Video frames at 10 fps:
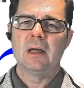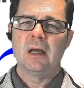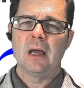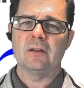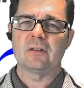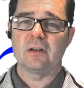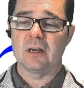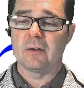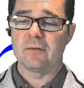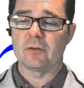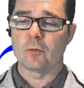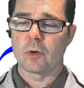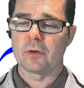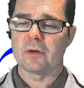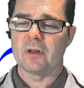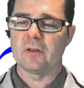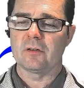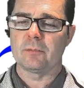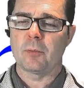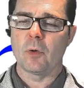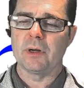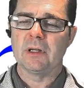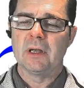and seeing if it's worth it at this point.